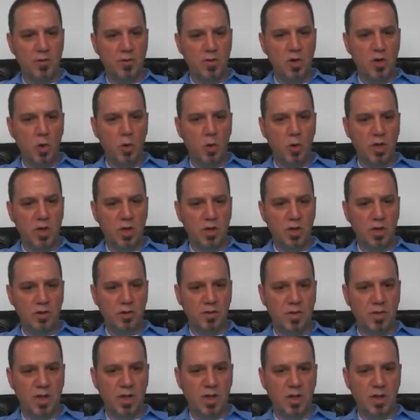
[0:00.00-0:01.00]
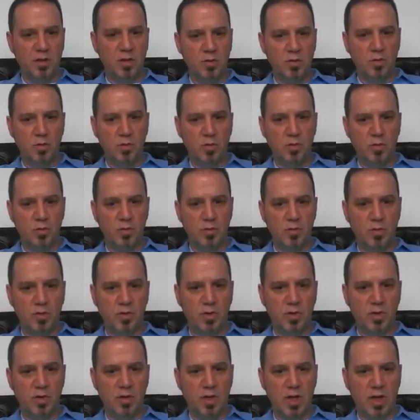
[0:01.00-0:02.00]
noting that you
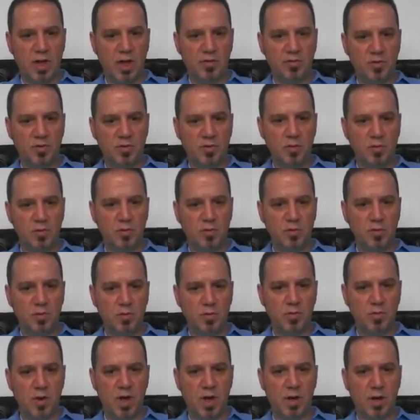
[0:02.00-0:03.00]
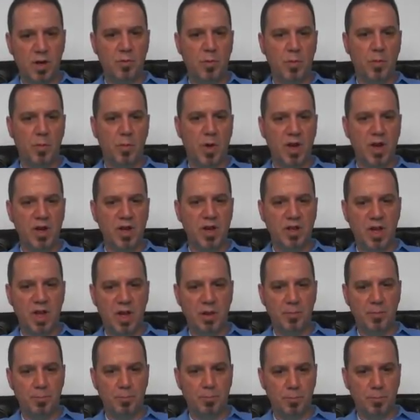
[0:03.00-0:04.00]
have to do the
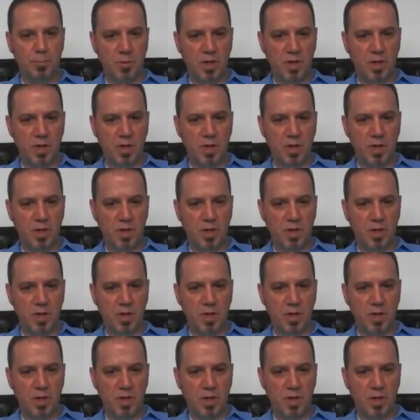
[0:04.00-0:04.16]
MindTap